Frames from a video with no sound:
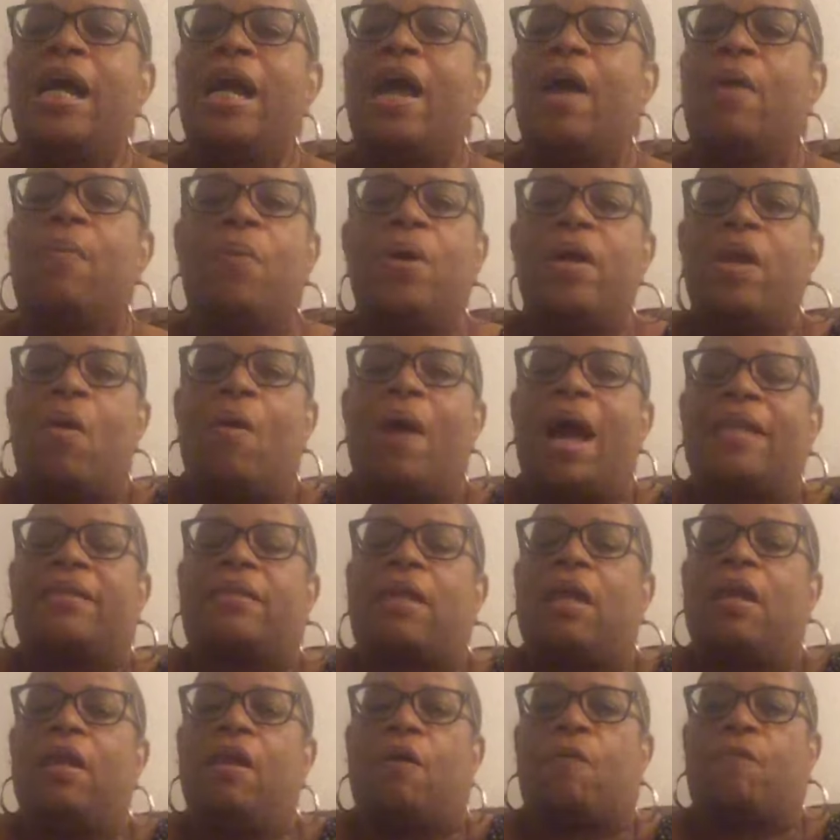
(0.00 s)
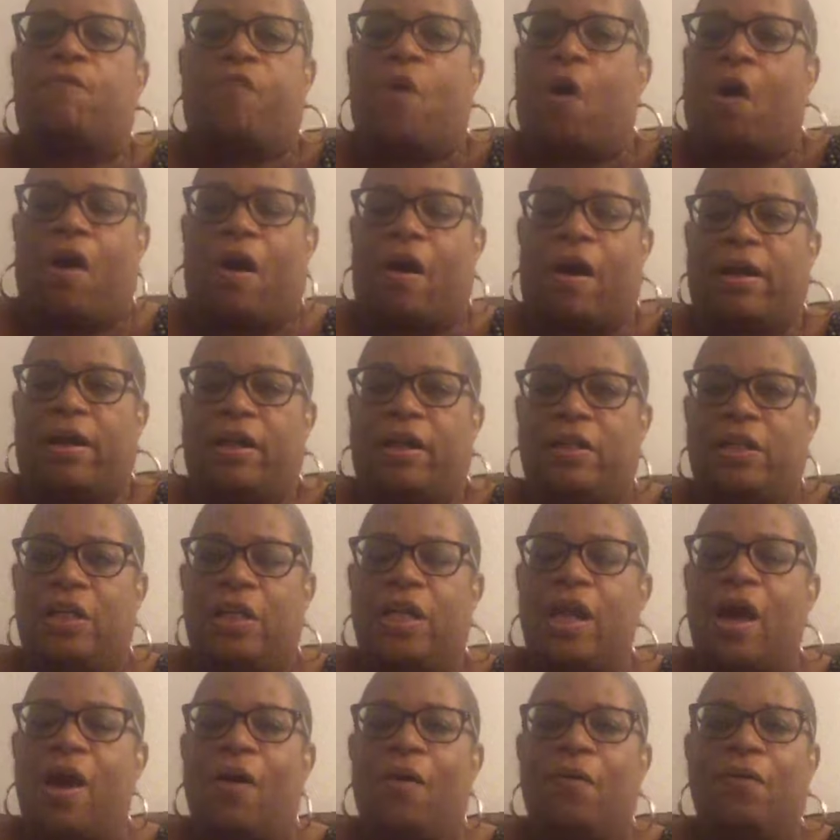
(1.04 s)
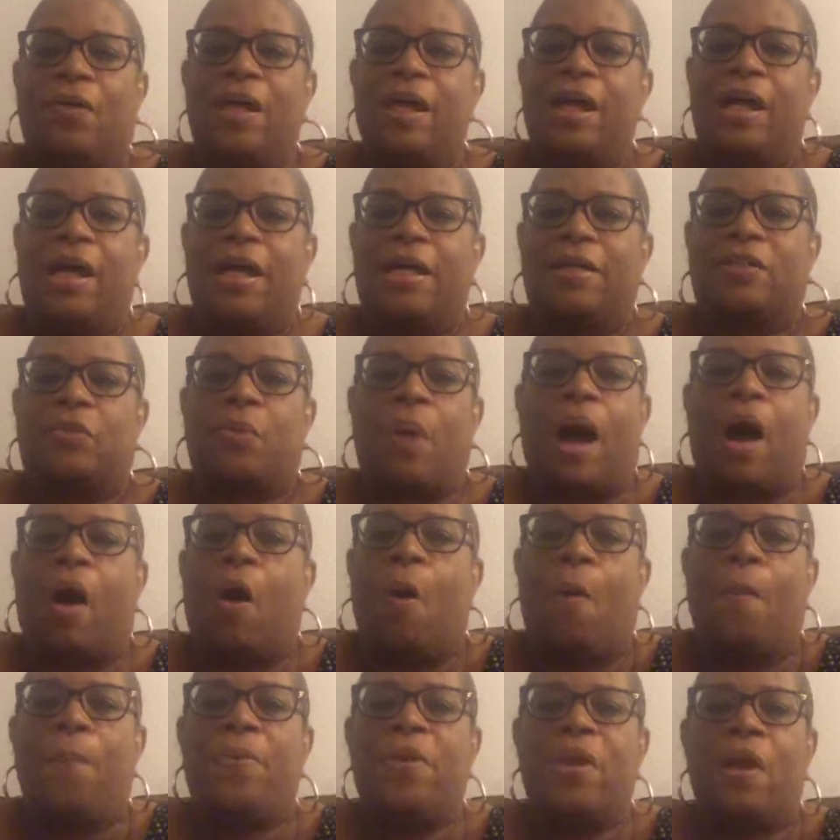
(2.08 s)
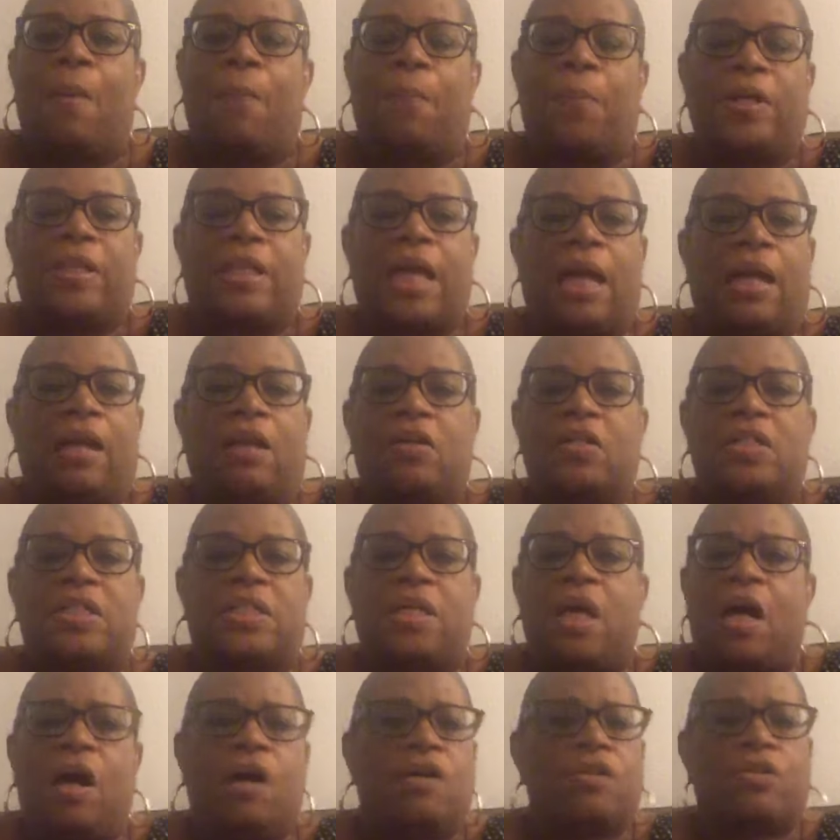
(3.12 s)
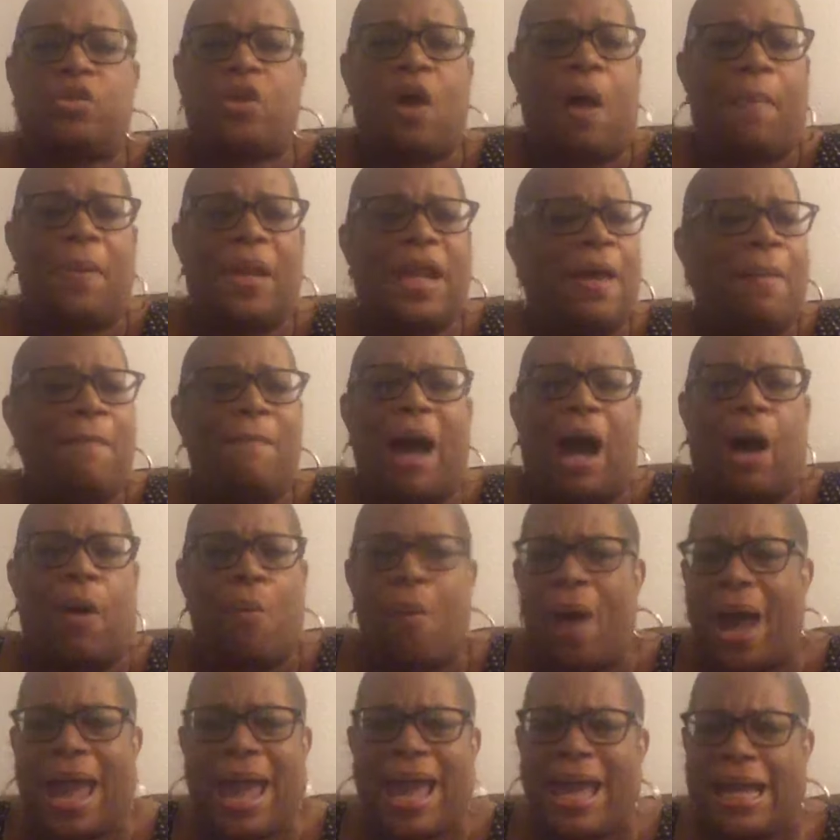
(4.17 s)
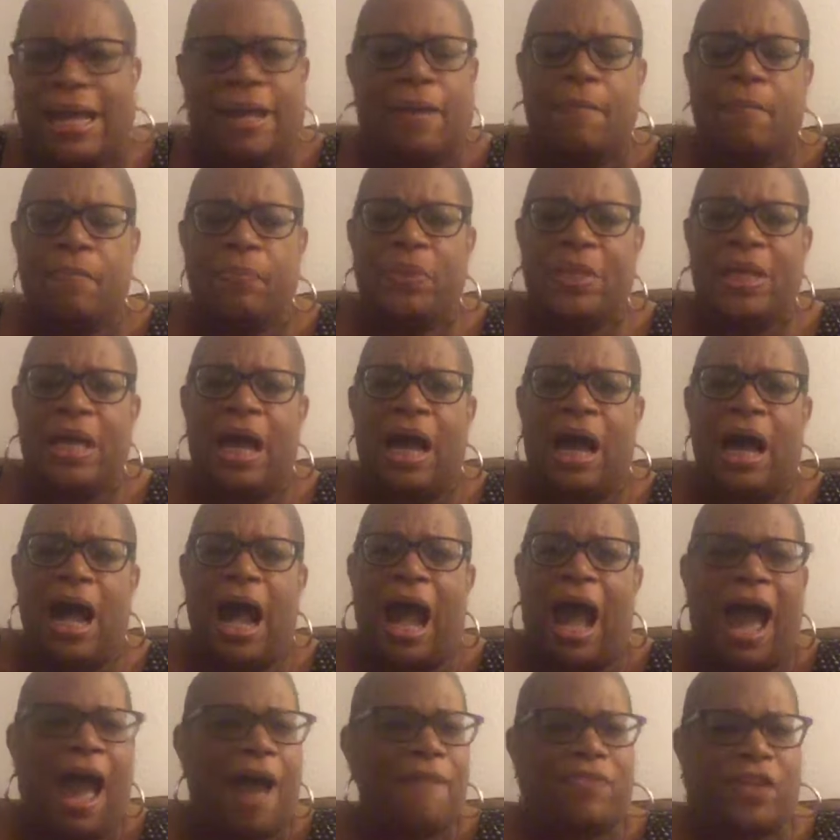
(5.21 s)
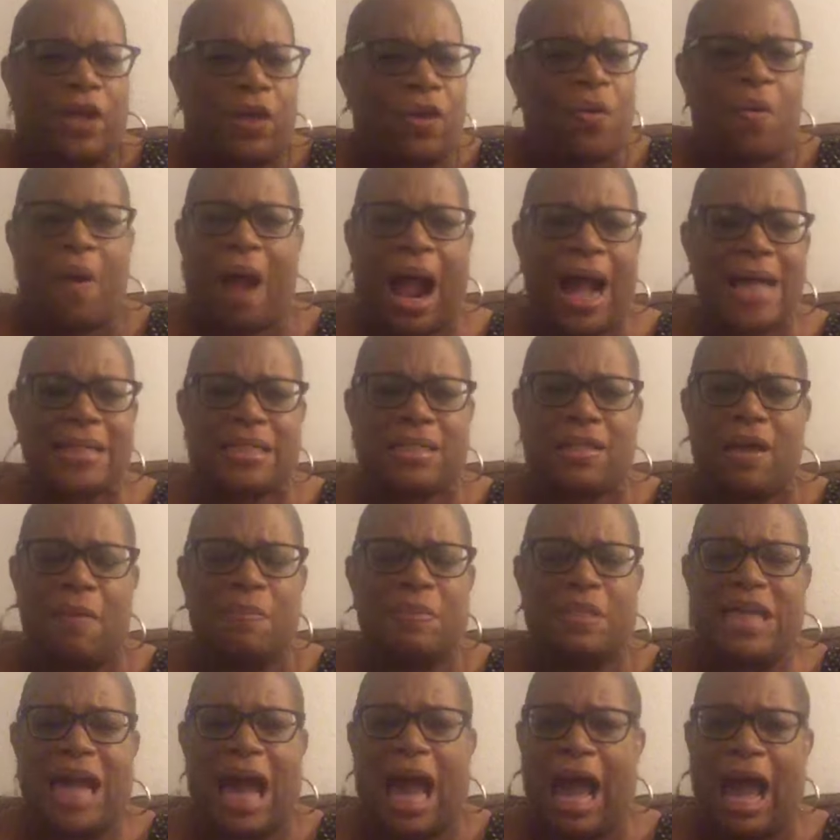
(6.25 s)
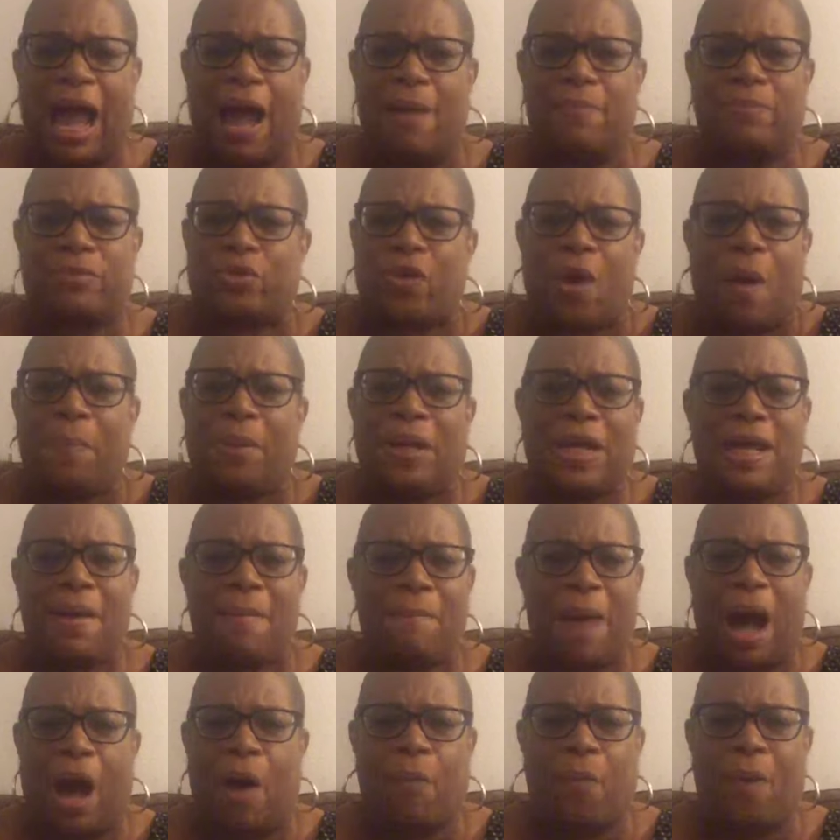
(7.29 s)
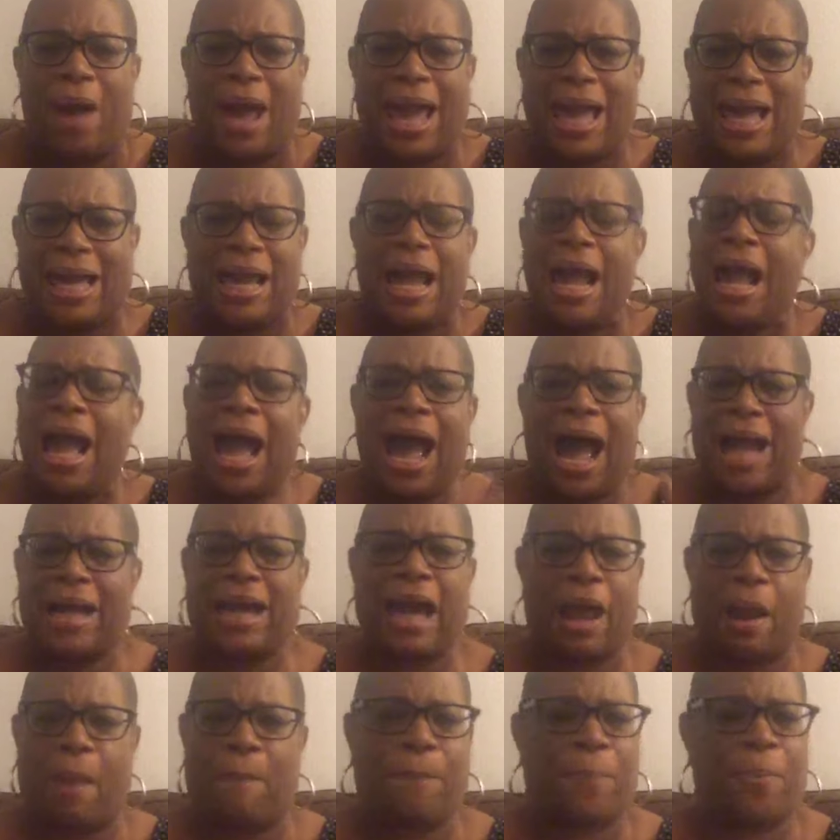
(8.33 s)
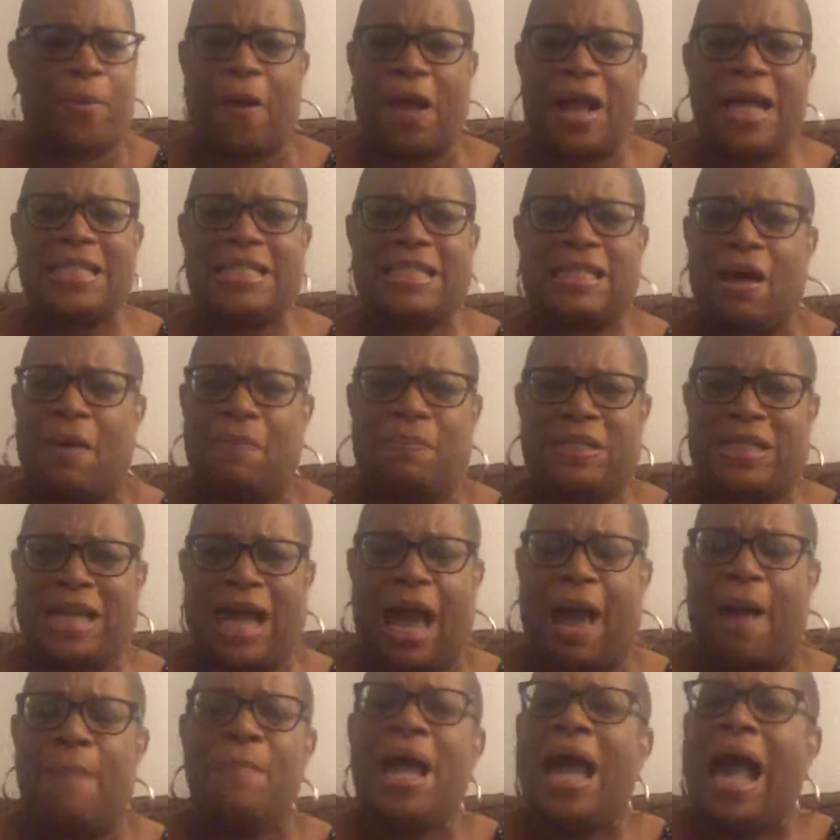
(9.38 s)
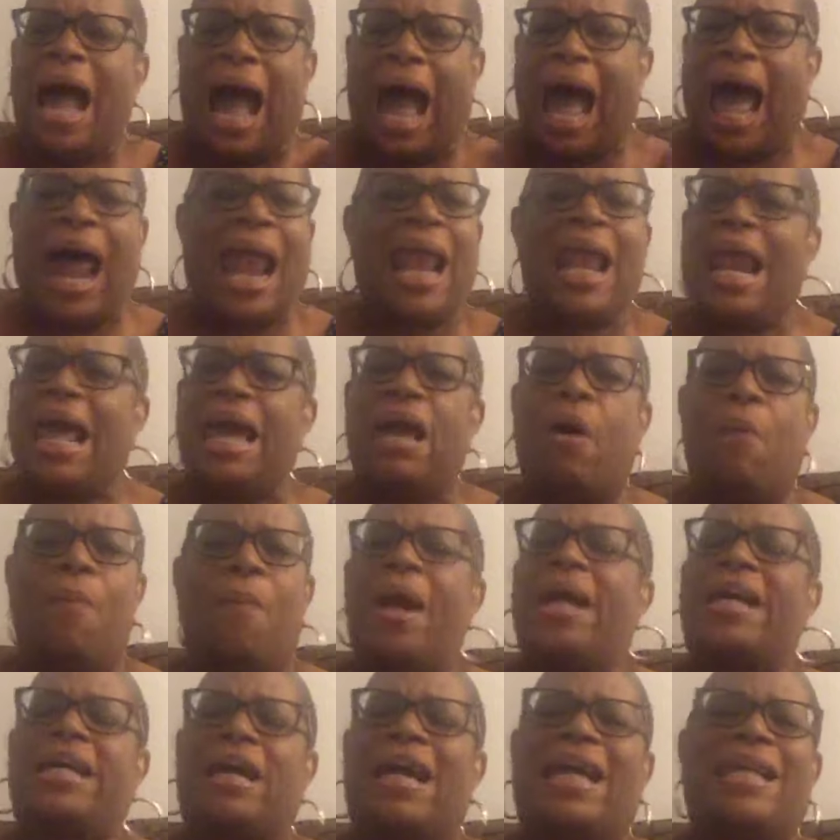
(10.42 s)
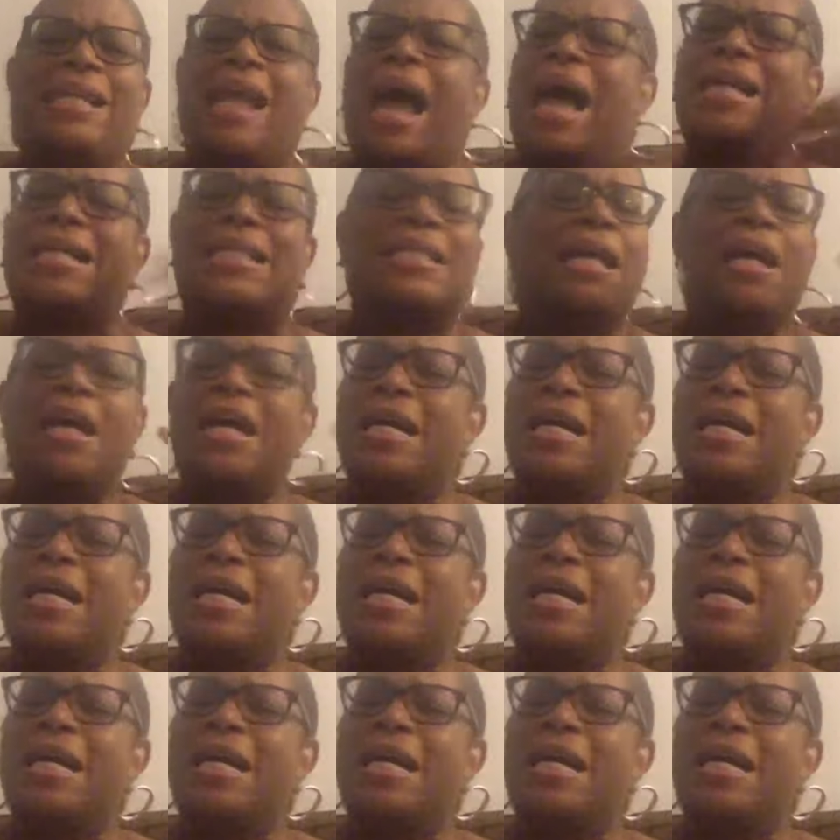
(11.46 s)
and we don't have to look for you know so i opened up with that little song trouble in my way I have to cry sometime. Trouble in my way. I gotta pray sometime. I lay awake at night